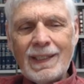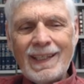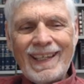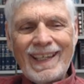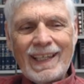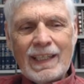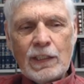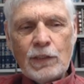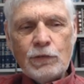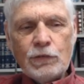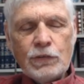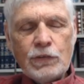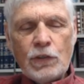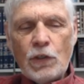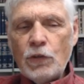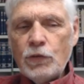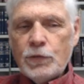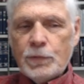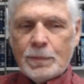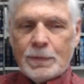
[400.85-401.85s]
and there is
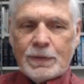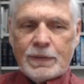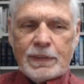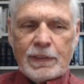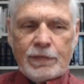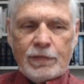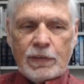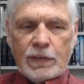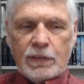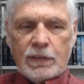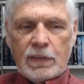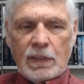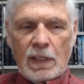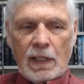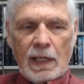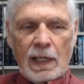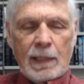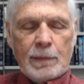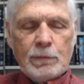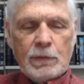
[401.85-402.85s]
no specific
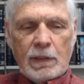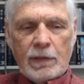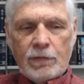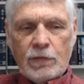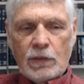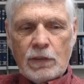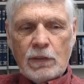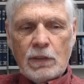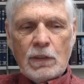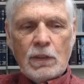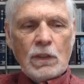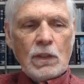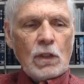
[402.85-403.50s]
time given